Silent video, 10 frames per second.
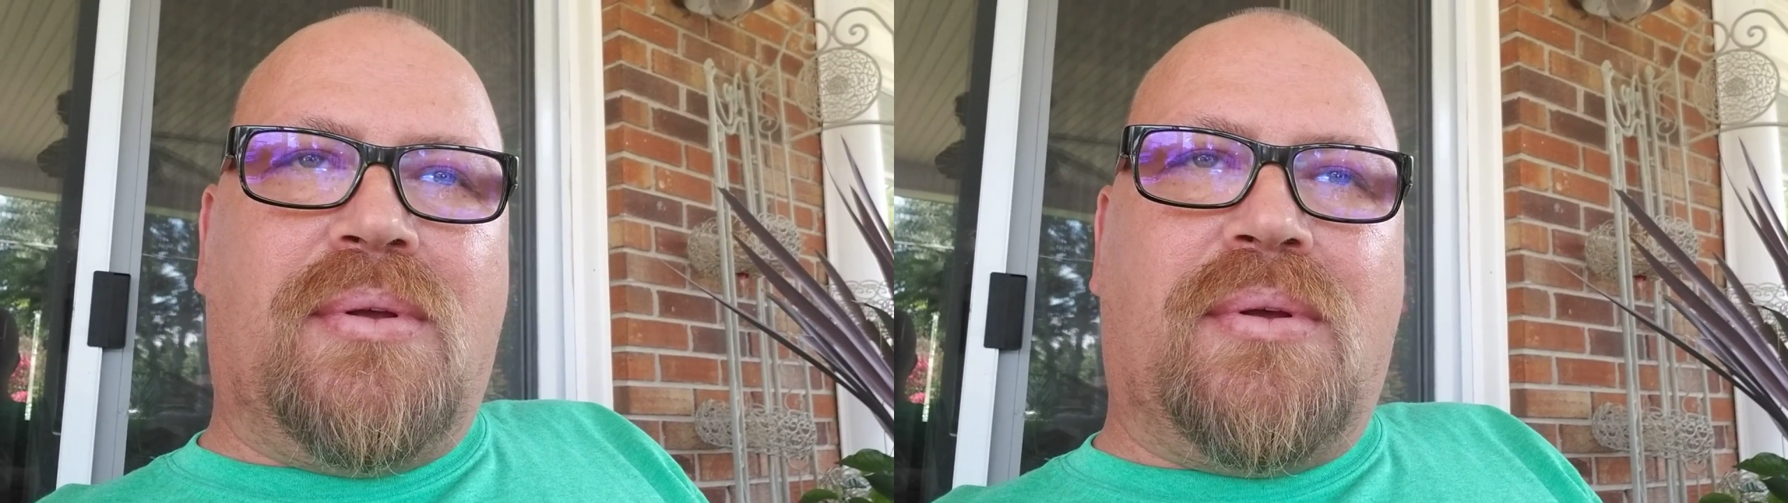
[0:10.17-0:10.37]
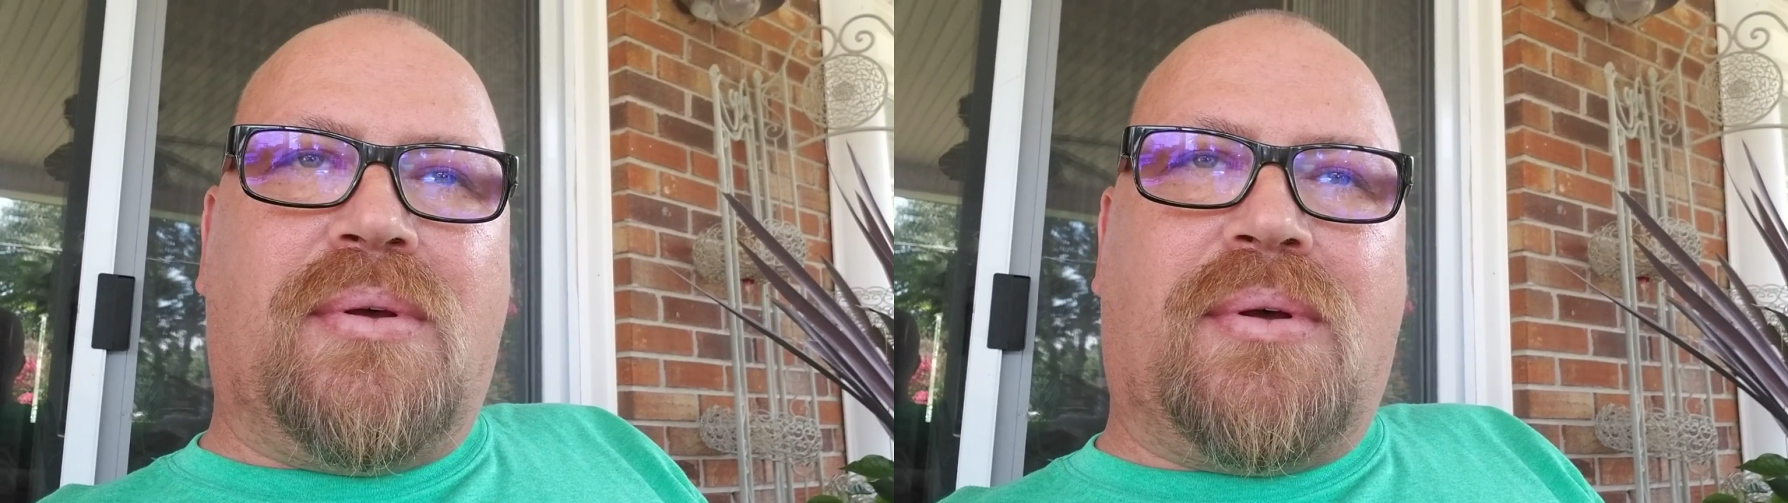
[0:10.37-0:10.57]

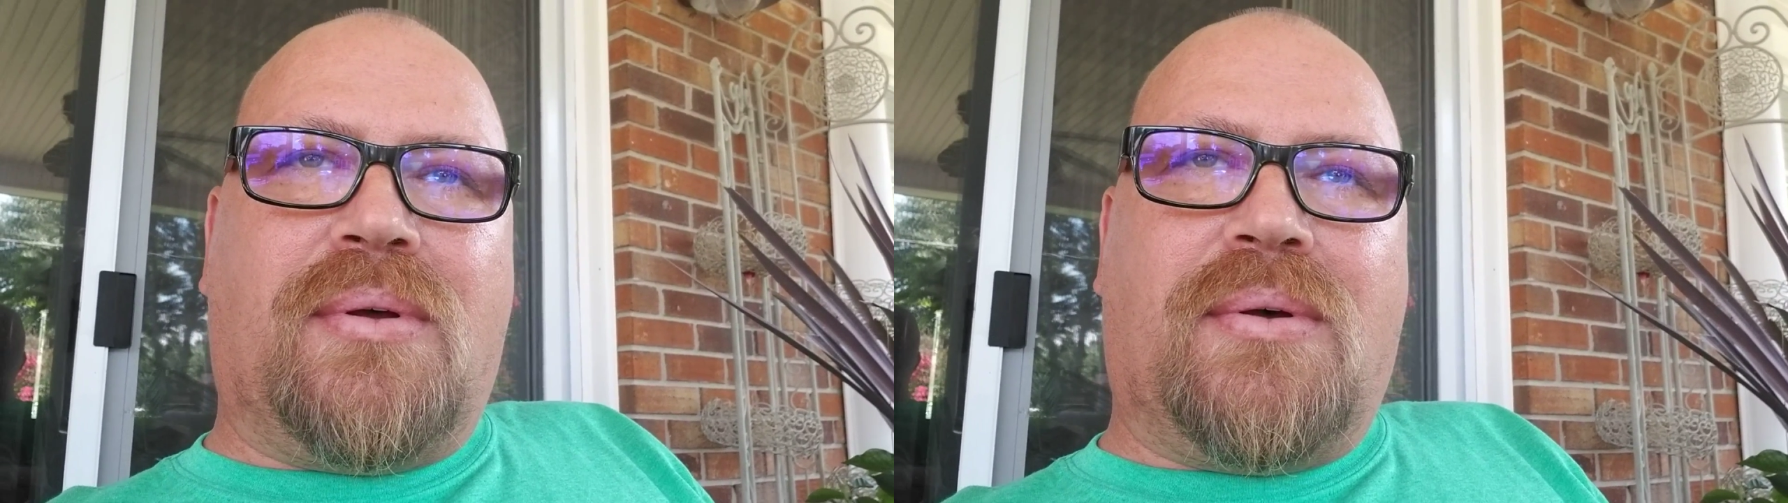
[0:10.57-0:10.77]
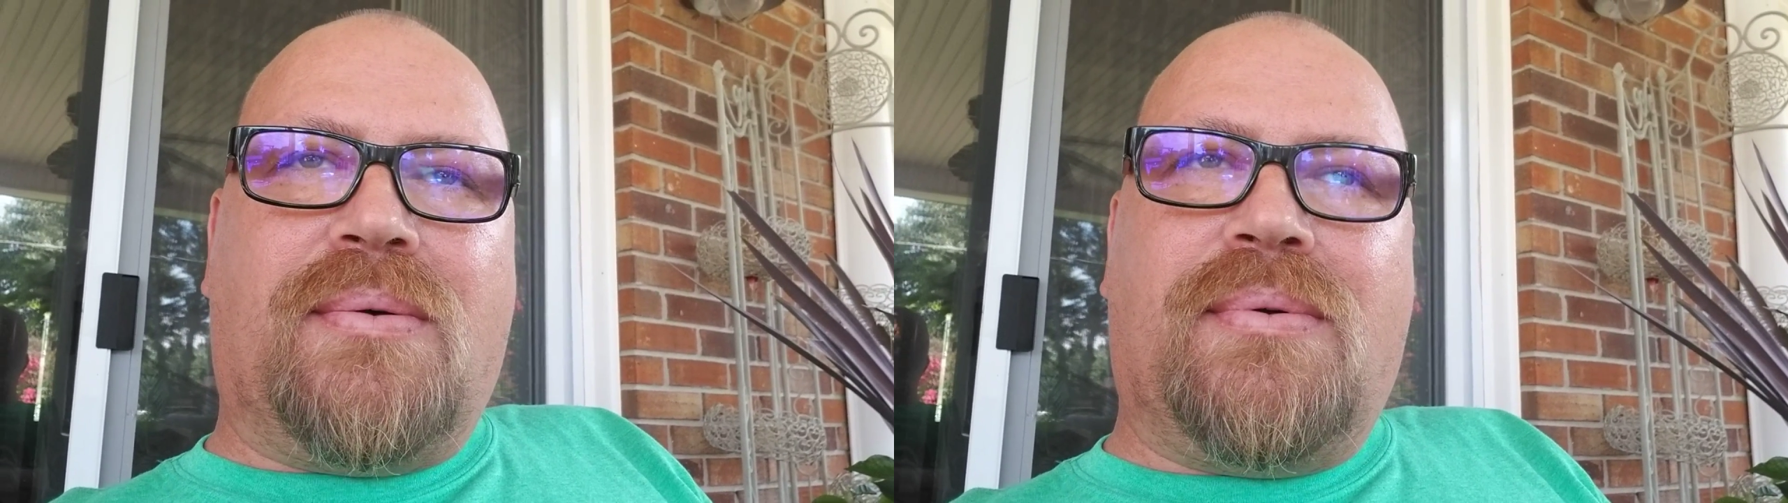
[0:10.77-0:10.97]

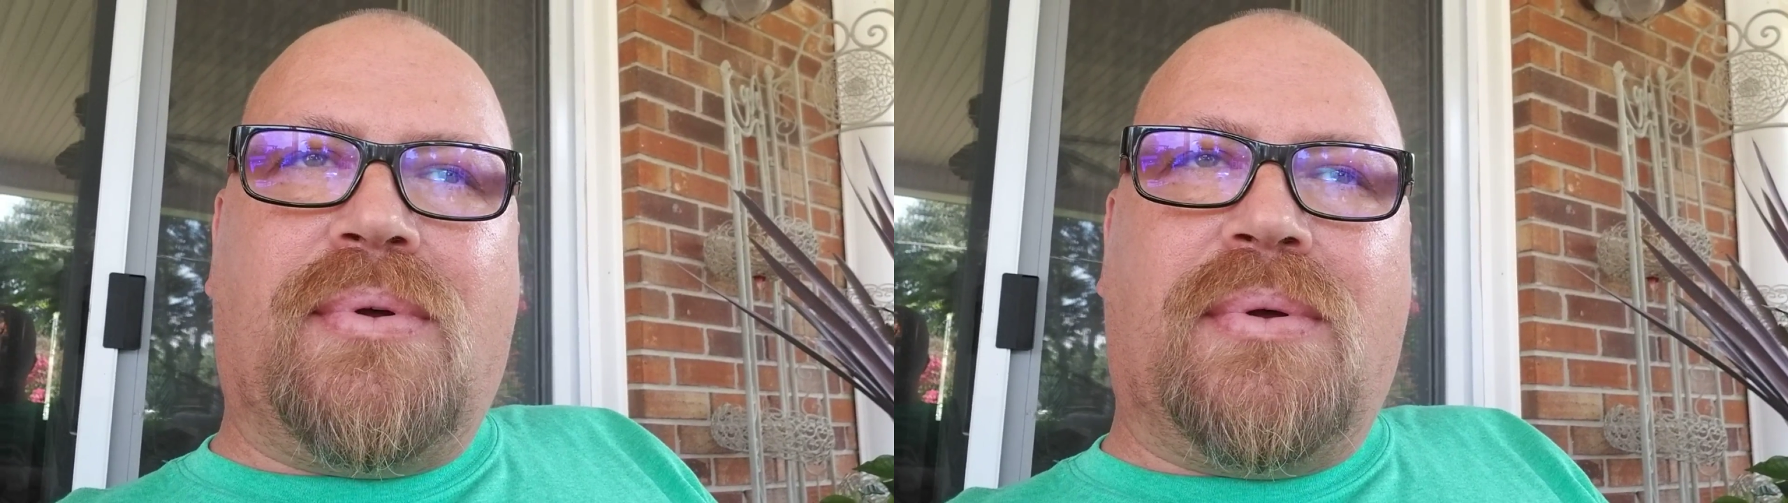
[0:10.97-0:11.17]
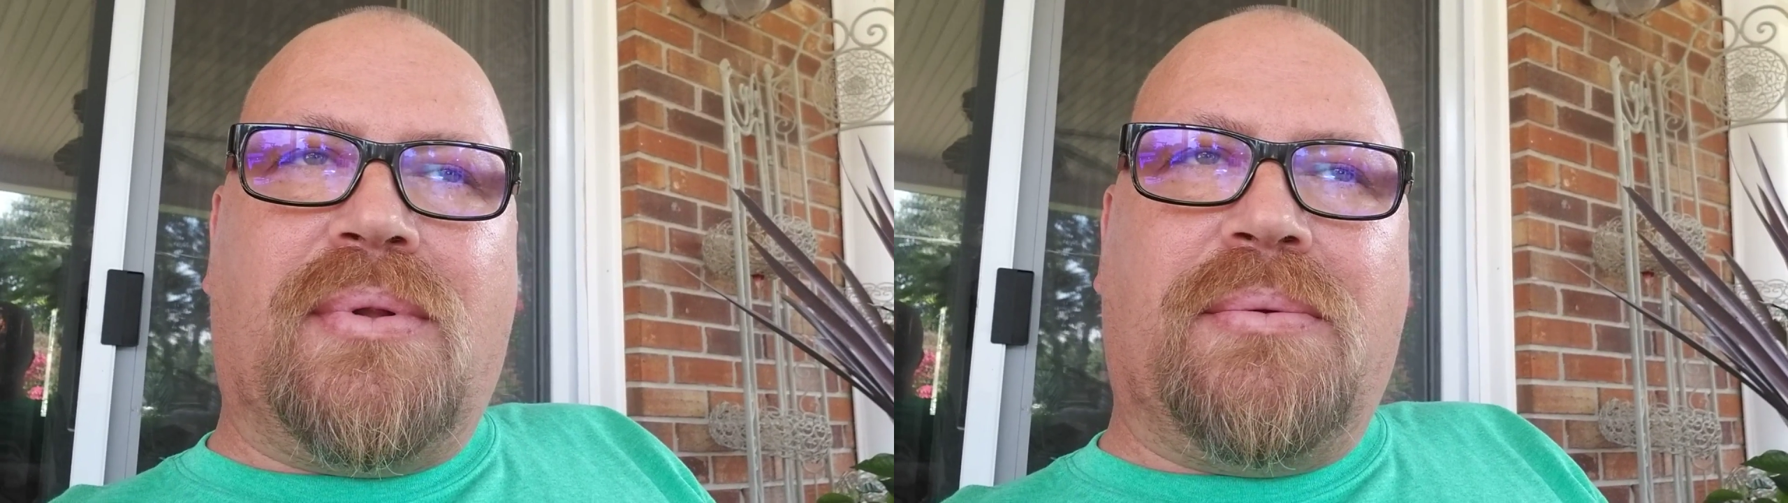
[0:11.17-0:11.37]
Uh,
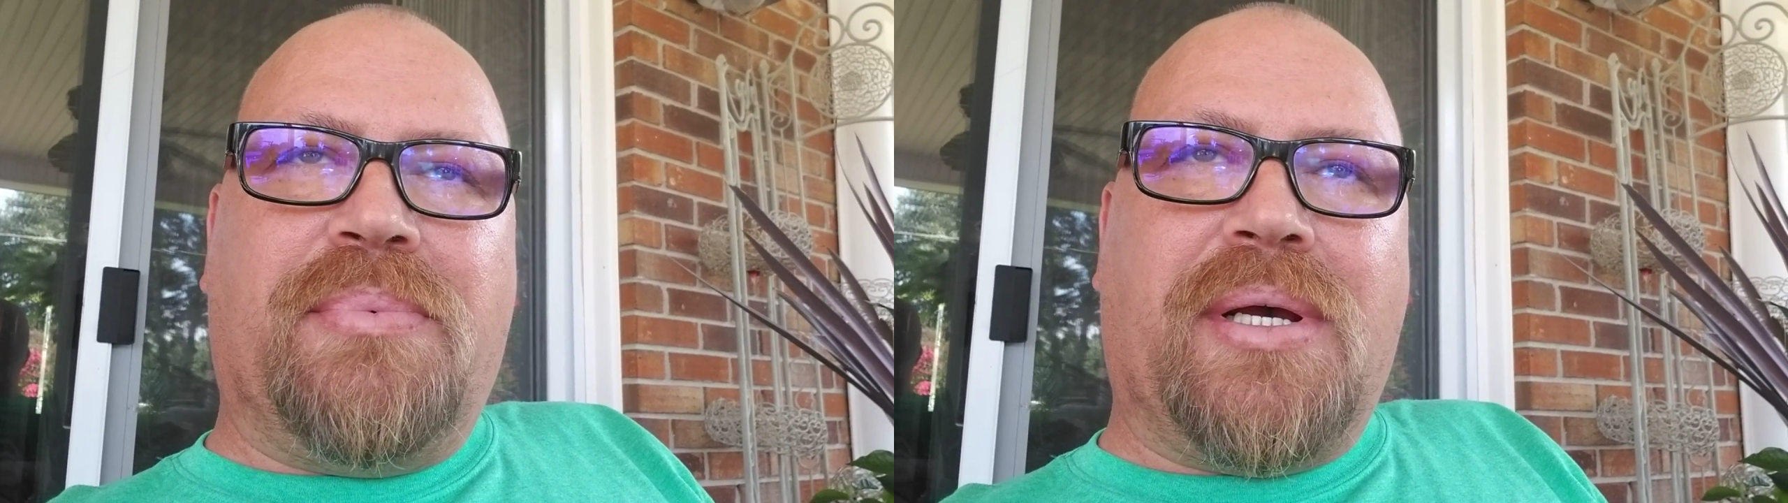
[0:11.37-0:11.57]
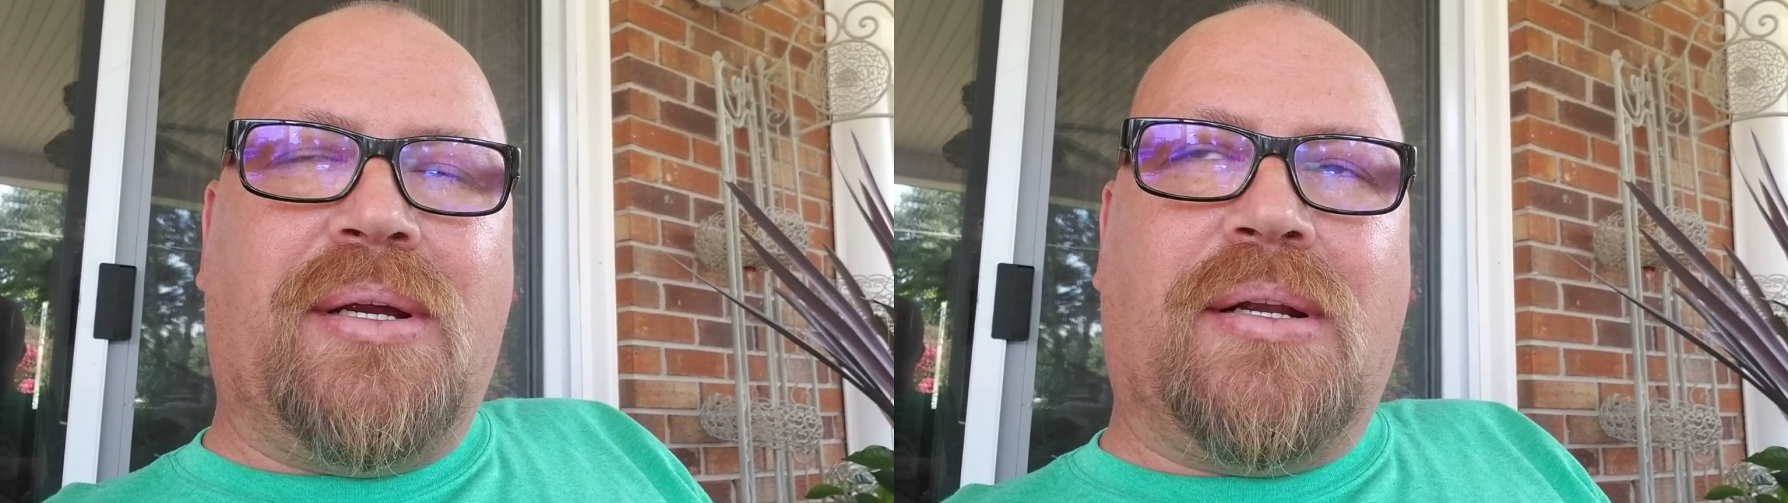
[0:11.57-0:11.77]

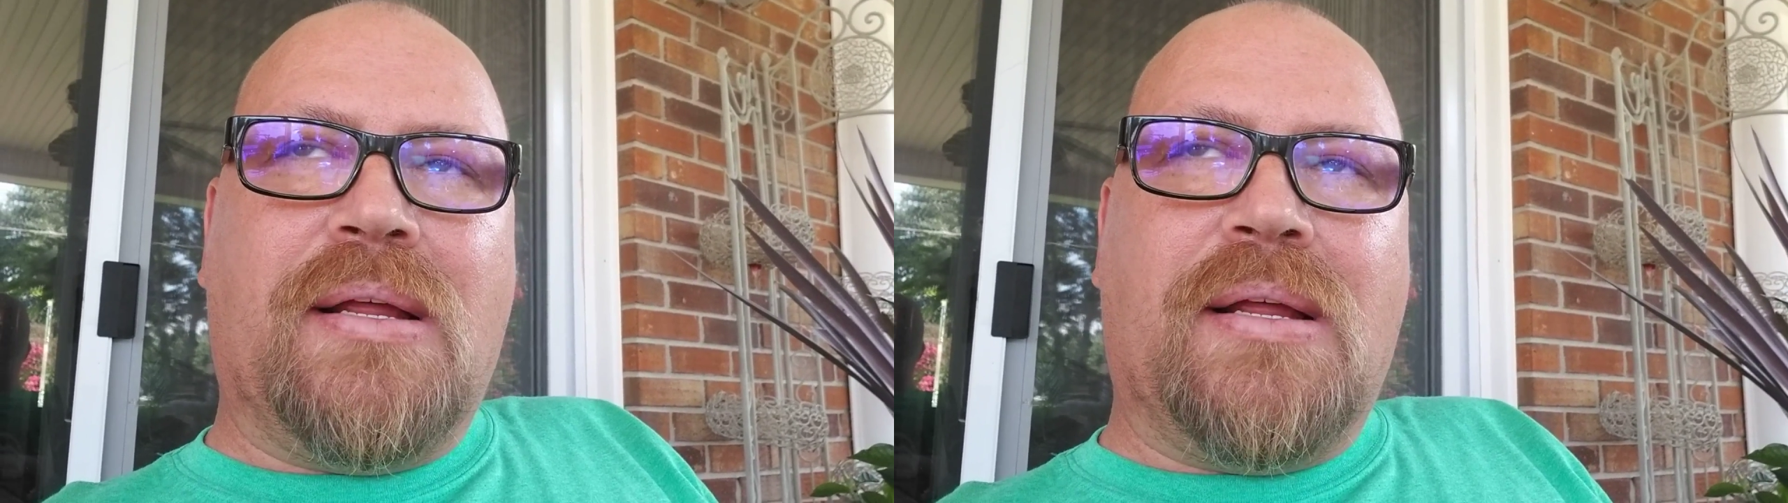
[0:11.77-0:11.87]
Pain